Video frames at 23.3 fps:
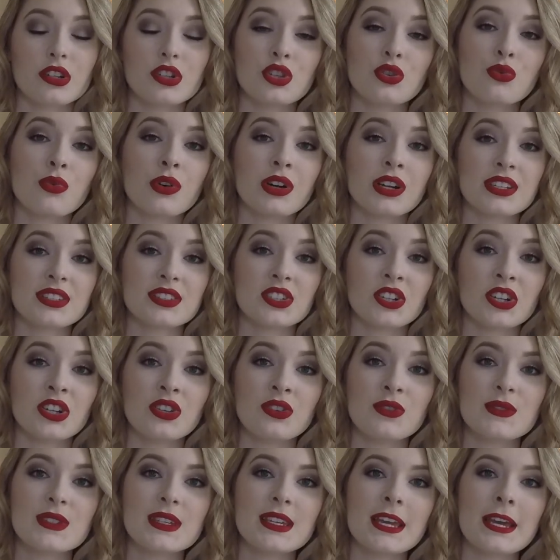you want to start
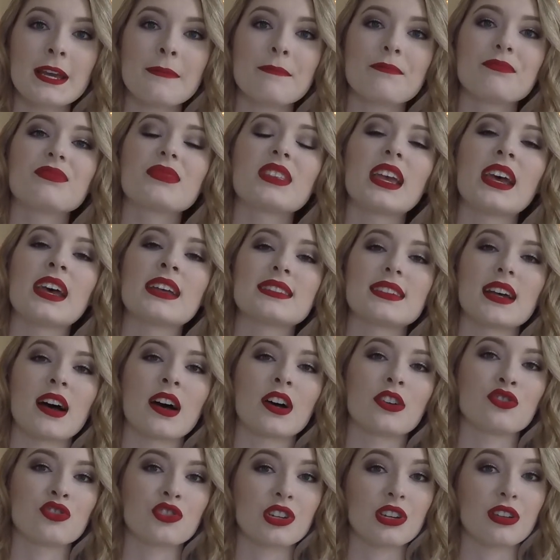using it, it's
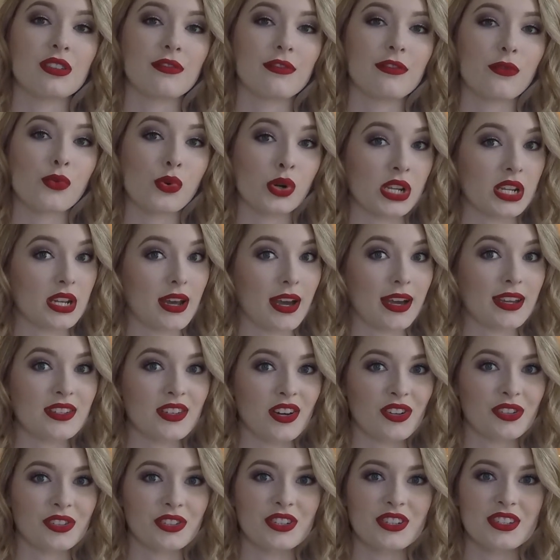
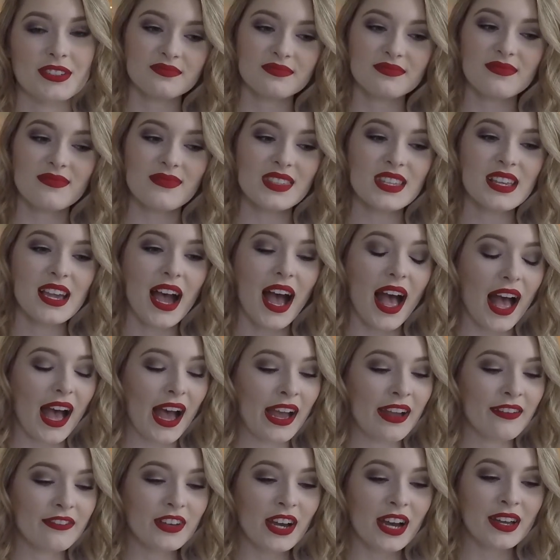$149.
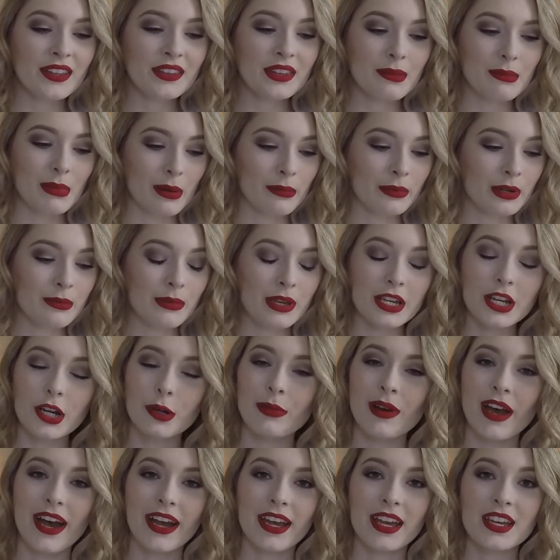I've gotten the Memory Maker
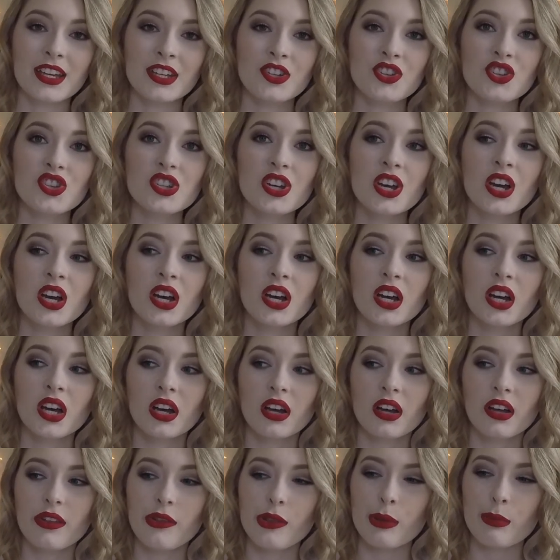package
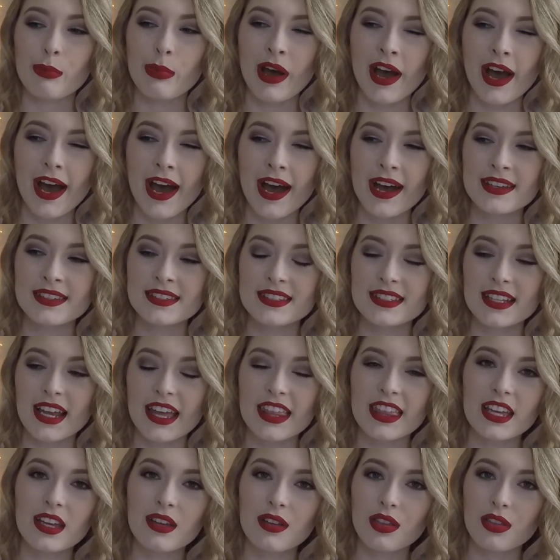the past, I
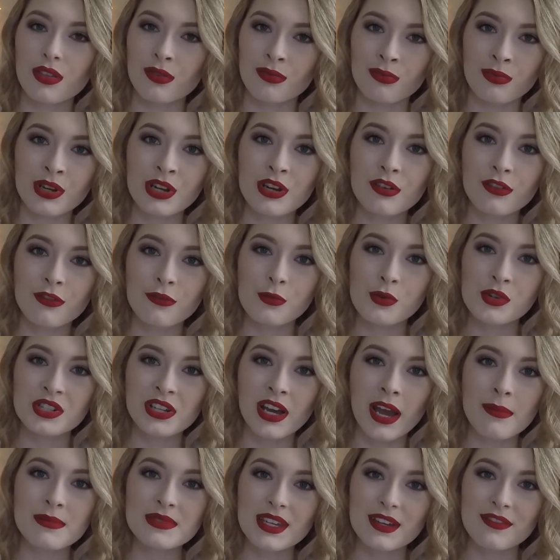think, 3 or 4
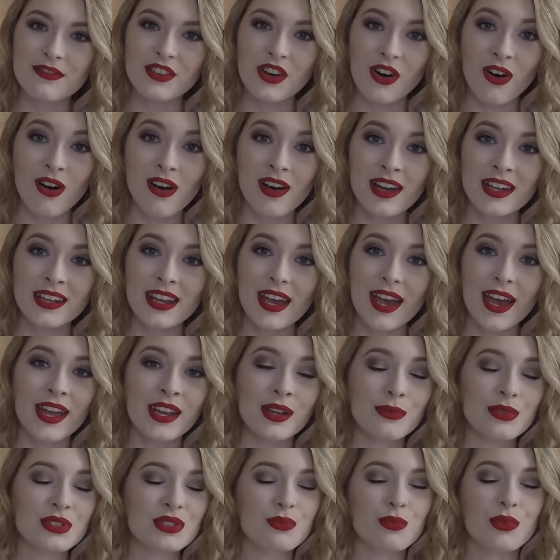times I've gone, and
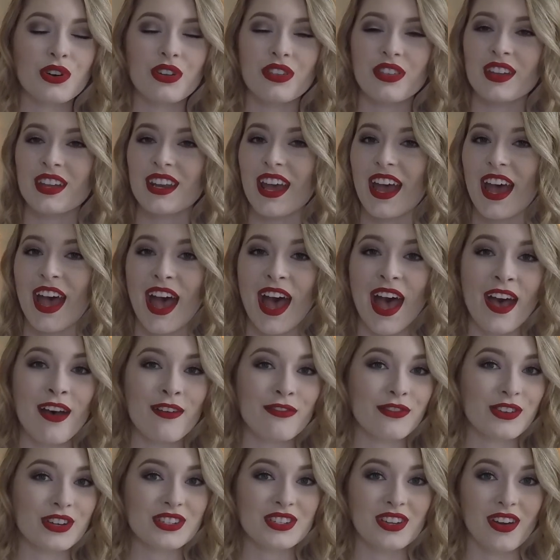it was worth it
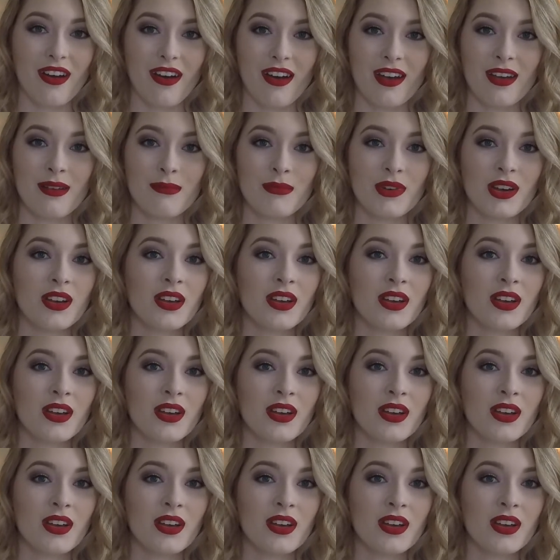every time.